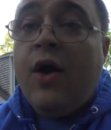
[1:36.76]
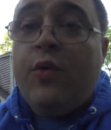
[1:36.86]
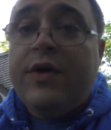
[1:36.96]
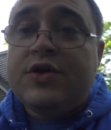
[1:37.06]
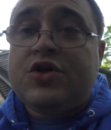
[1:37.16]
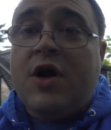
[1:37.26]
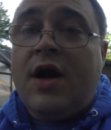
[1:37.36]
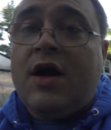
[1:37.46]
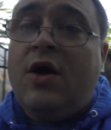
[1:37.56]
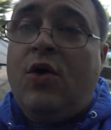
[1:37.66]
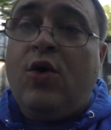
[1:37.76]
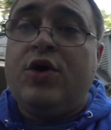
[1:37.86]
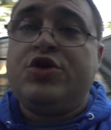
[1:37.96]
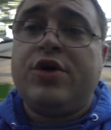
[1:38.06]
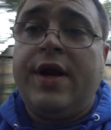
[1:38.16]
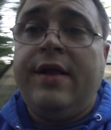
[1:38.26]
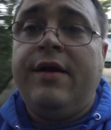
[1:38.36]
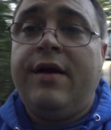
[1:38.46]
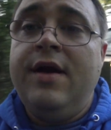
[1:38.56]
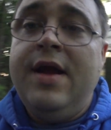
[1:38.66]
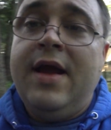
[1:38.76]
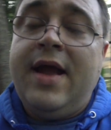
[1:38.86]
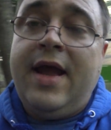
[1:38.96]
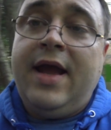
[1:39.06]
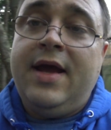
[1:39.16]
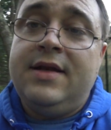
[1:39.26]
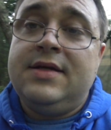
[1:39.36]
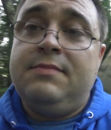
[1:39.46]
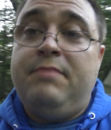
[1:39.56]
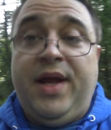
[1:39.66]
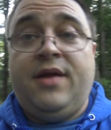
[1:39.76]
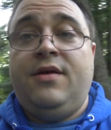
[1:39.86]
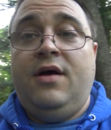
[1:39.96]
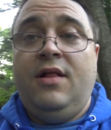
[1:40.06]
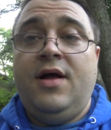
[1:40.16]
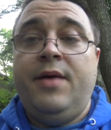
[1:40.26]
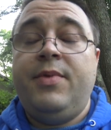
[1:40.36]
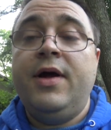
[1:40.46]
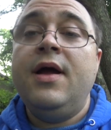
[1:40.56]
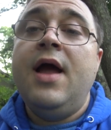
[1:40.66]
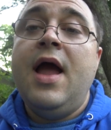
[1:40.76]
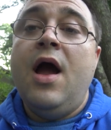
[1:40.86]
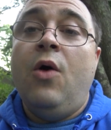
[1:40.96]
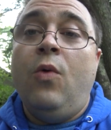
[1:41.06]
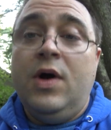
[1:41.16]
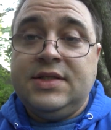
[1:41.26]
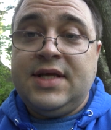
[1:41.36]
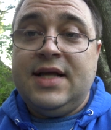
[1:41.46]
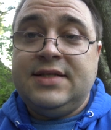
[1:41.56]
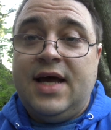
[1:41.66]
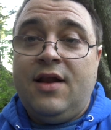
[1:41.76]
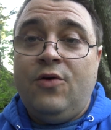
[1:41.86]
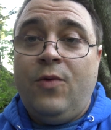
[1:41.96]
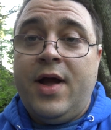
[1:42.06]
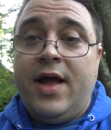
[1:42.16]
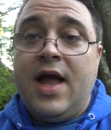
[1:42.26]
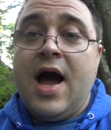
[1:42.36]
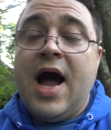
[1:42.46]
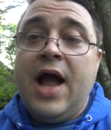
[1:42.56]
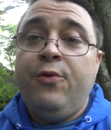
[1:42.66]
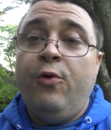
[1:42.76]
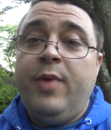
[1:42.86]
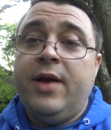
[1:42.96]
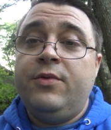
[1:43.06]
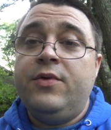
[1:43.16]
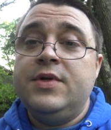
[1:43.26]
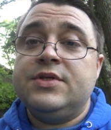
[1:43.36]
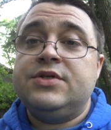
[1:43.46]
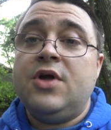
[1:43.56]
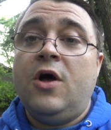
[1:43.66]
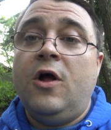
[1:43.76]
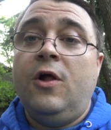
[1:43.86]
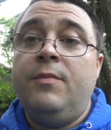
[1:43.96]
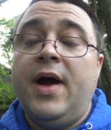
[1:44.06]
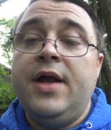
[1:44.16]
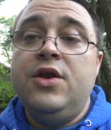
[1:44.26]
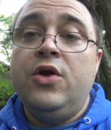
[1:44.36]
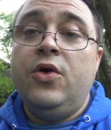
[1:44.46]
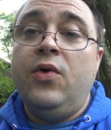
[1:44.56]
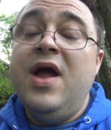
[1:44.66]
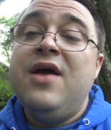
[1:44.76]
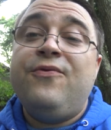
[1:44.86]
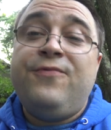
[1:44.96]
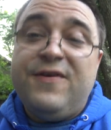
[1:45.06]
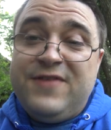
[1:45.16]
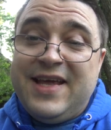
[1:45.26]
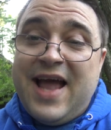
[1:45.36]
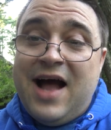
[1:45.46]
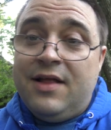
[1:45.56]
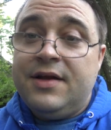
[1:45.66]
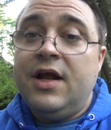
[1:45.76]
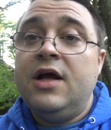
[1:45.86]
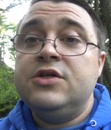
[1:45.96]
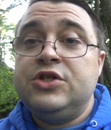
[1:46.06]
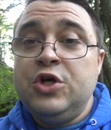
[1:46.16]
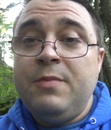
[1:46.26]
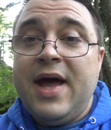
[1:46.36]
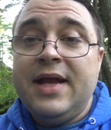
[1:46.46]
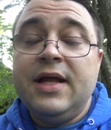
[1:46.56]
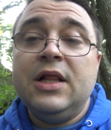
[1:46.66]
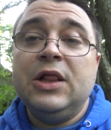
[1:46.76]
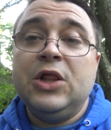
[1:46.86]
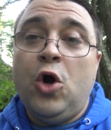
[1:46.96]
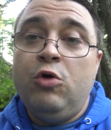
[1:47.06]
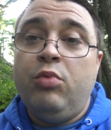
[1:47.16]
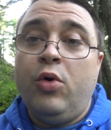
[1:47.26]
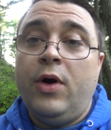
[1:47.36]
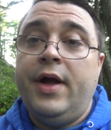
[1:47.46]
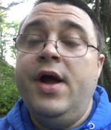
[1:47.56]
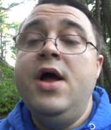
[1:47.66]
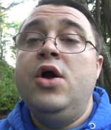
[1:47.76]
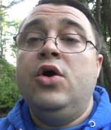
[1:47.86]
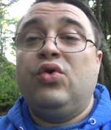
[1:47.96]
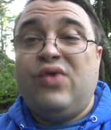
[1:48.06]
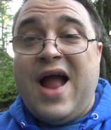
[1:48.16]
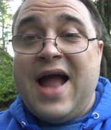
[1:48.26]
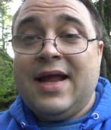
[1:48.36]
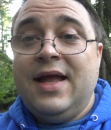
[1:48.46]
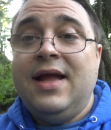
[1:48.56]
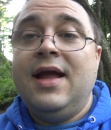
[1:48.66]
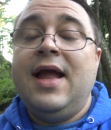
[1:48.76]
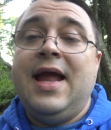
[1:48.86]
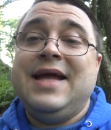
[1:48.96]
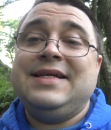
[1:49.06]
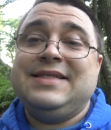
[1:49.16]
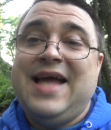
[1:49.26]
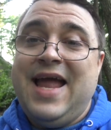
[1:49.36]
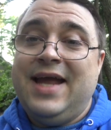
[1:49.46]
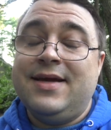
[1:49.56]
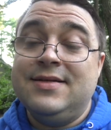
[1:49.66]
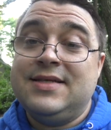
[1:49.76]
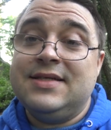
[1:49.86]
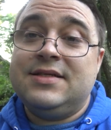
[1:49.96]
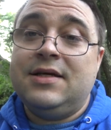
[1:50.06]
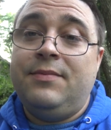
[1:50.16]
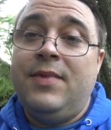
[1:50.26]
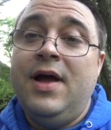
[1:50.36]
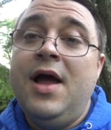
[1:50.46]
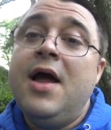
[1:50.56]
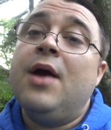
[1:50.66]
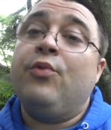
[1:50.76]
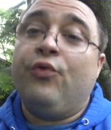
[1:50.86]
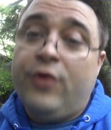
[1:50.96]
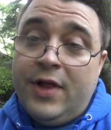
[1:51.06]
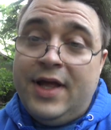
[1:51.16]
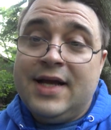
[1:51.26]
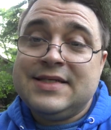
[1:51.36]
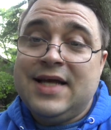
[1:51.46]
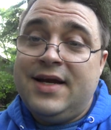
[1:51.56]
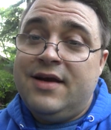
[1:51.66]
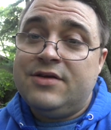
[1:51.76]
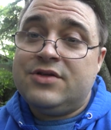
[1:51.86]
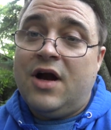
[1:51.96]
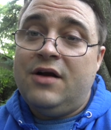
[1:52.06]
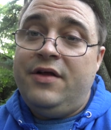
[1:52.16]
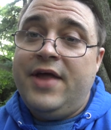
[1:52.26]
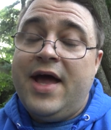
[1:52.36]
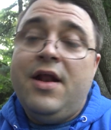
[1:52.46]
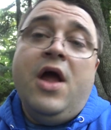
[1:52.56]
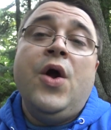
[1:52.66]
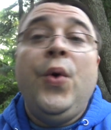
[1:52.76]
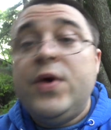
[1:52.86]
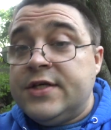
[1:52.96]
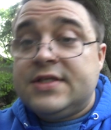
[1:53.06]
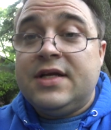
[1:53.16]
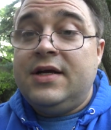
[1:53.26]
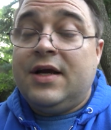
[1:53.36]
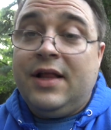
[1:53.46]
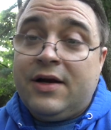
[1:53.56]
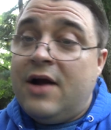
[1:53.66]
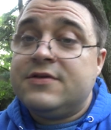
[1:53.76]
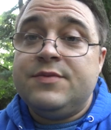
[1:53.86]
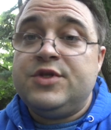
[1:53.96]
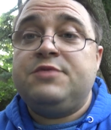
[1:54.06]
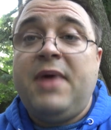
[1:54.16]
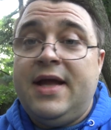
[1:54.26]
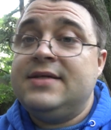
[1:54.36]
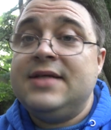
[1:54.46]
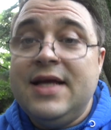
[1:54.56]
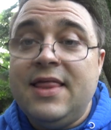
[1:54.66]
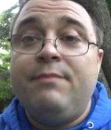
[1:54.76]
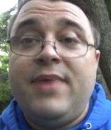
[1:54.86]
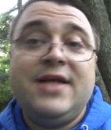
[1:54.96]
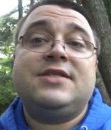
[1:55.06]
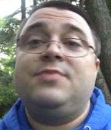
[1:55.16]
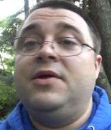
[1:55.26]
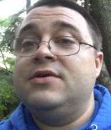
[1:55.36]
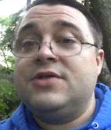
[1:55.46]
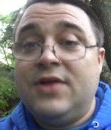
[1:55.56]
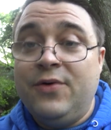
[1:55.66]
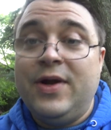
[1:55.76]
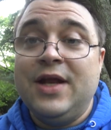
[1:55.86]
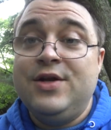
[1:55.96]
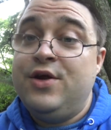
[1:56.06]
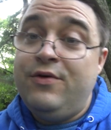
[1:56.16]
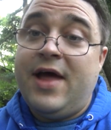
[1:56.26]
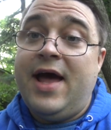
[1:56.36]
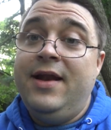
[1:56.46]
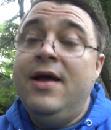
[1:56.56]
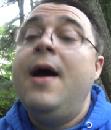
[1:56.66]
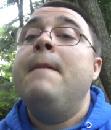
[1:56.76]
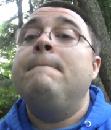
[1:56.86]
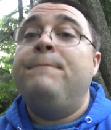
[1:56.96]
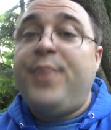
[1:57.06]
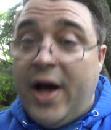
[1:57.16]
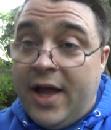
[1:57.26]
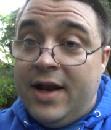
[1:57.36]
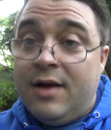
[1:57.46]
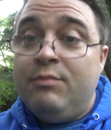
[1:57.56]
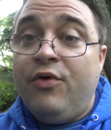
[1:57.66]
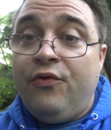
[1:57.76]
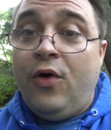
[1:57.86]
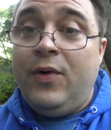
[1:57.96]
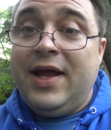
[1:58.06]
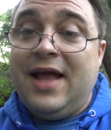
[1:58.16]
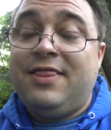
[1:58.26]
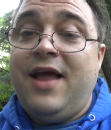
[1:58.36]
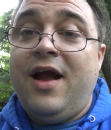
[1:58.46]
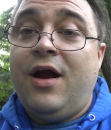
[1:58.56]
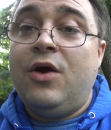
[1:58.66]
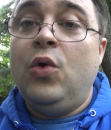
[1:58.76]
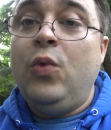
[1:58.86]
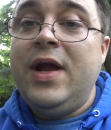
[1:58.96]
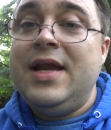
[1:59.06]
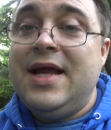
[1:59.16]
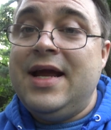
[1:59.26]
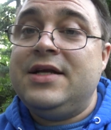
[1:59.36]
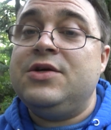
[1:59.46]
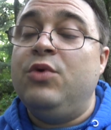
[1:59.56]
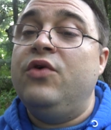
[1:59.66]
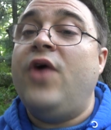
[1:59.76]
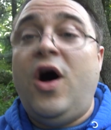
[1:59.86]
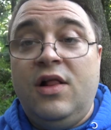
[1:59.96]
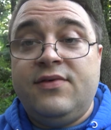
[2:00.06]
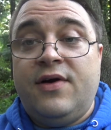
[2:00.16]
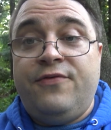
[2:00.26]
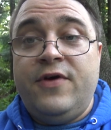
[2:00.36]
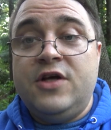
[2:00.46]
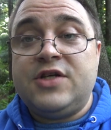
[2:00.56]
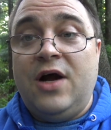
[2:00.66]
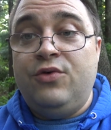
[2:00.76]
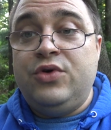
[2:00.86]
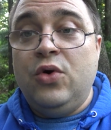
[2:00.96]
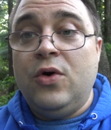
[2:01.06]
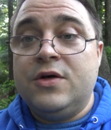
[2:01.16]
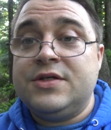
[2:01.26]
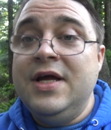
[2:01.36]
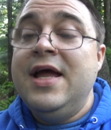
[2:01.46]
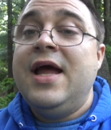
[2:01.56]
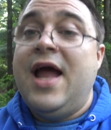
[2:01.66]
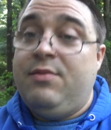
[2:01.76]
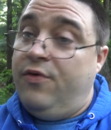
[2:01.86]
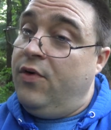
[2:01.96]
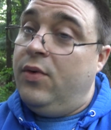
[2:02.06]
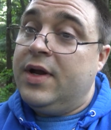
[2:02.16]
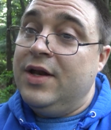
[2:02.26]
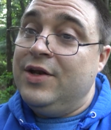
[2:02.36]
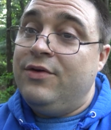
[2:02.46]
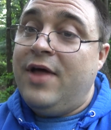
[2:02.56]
with a truck or a trailer and pick it all up. Once that's out of the way, I will be able to install my new 50 gallon Zoomed Lowboy rack and tank system. I'm really excited to start on that. We just need to clear out some space in the basement so that we can do that. But before we get there, we need to move all of our fish outdoors. And before we can do